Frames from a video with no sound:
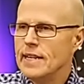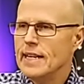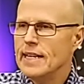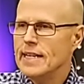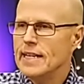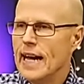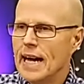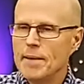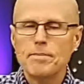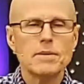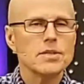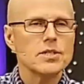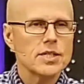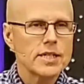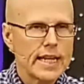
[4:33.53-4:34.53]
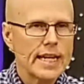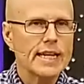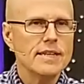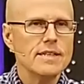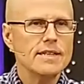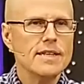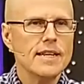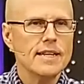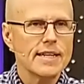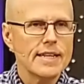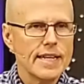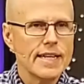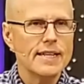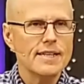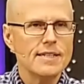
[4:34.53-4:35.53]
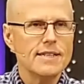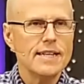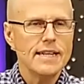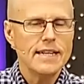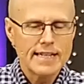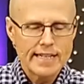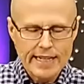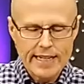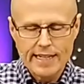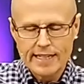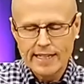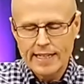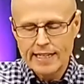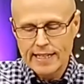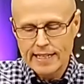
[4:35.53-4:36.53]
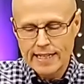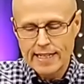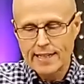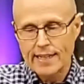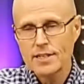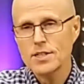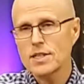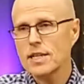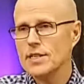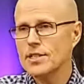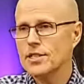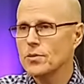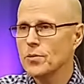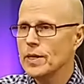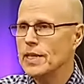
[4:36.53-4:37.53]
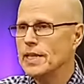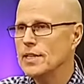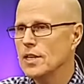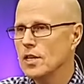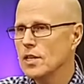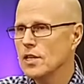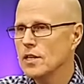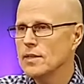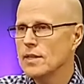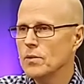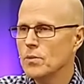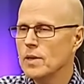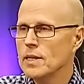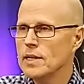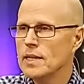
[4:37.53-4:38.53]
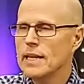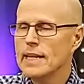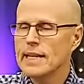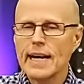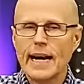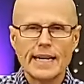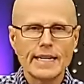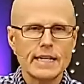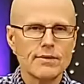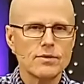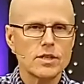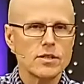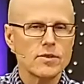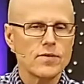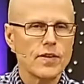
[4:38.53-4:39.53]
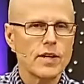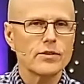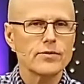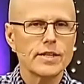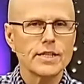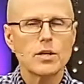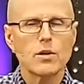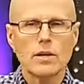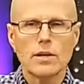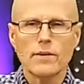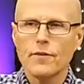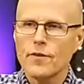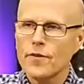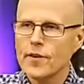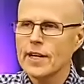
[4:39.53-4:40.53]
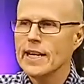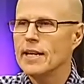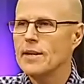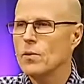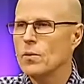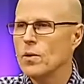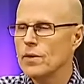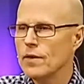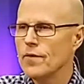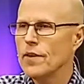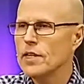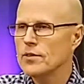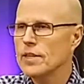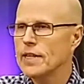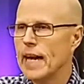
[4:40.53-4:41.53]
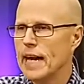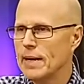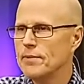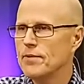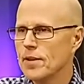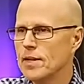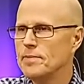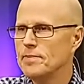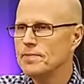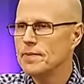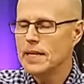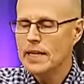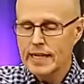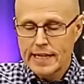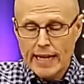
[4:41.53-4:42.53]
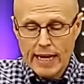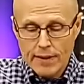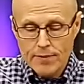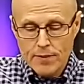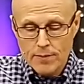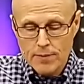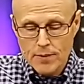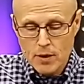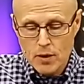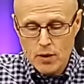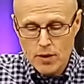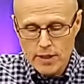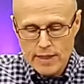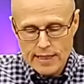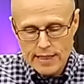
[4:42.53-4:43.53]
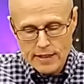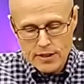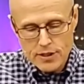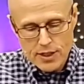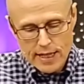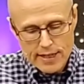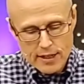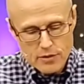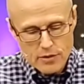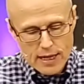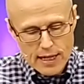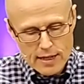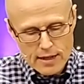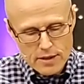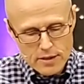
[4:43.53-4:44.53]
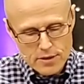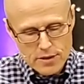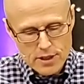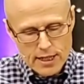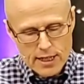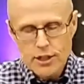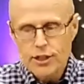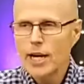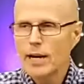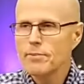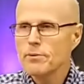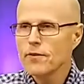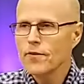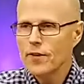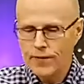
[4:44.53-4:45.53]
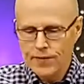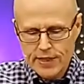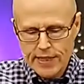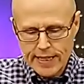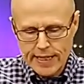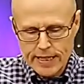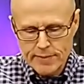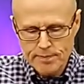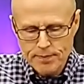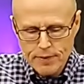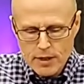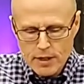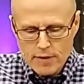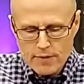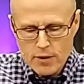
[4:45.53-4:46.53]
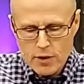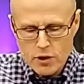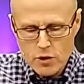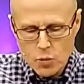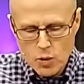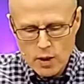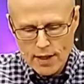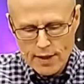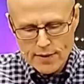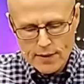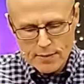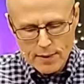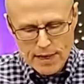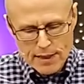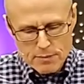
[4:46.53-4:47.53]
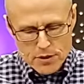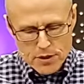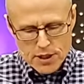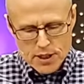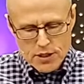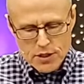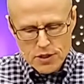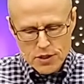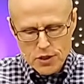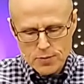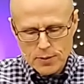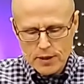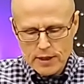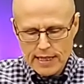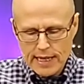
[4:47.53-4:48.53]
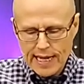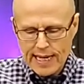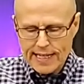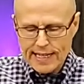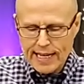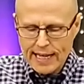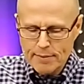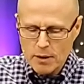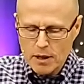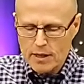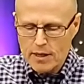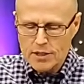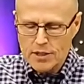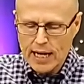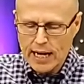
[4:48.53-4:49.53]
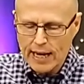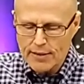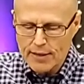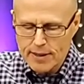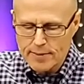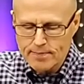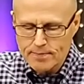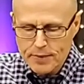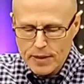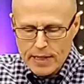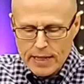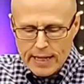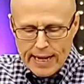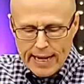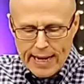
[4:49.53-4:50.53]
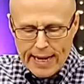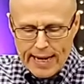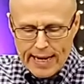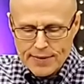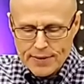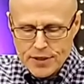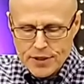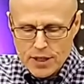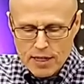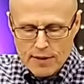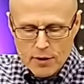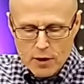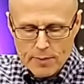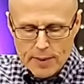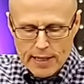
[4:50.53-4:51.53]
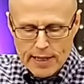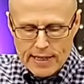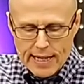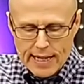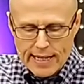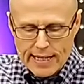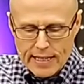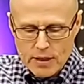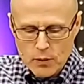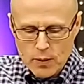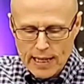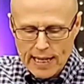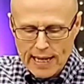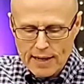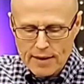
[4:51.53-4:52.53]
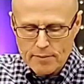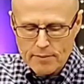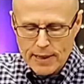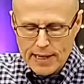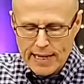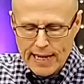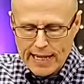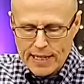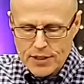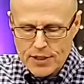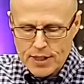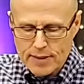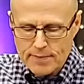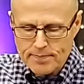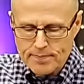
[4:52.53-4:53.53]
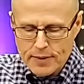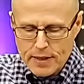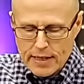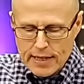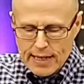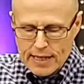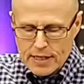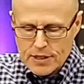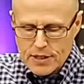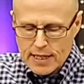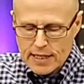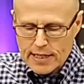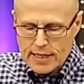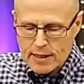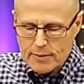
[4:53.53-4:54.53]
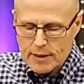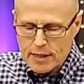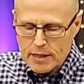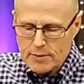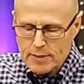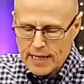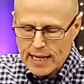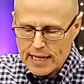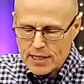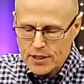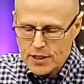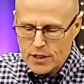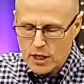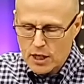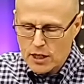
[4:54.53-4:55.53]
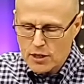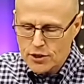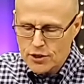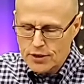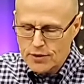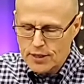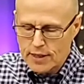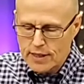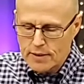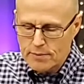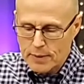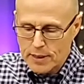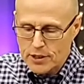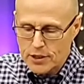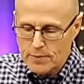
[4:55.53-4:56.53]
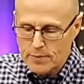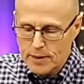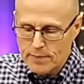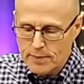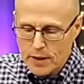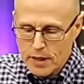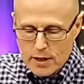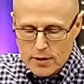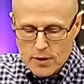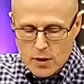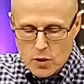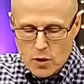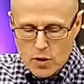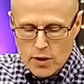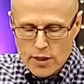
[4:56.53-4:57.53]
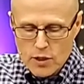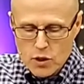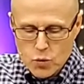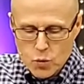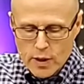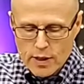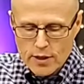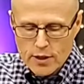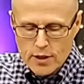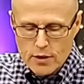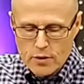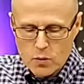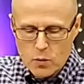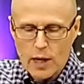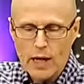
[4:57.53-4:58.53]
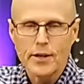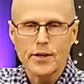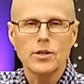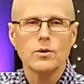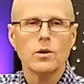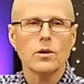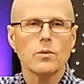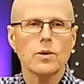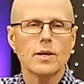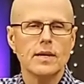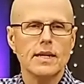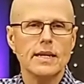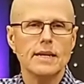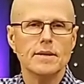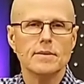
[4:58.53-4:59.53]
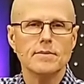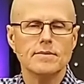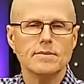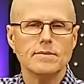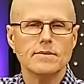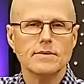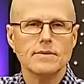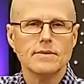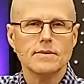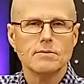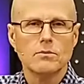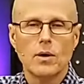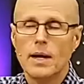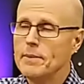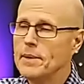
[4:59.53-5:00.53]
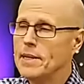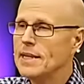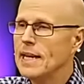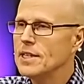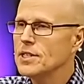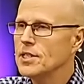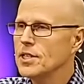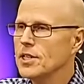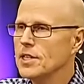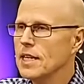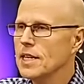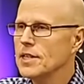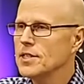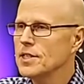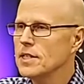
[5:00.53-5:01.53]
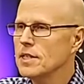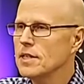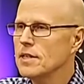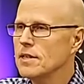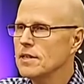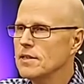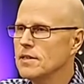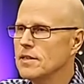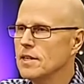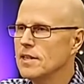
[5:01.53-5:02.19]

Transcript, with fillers: and it happens again and again and again and again. That's a lesson we need to learn that when God gives us victory, don't ever forget where the victory came from. came from the Lord. And in Second Chronicles chapter 15, verse 1, the Bible says the Spirit of God came on Azariah and the son of Oded, and he went out and met Asa and said to him, Hear me, Asa, and all Judah and Benjamin, the Lord is with you while you are with him. Well, I mean, that's a good lesson to, to,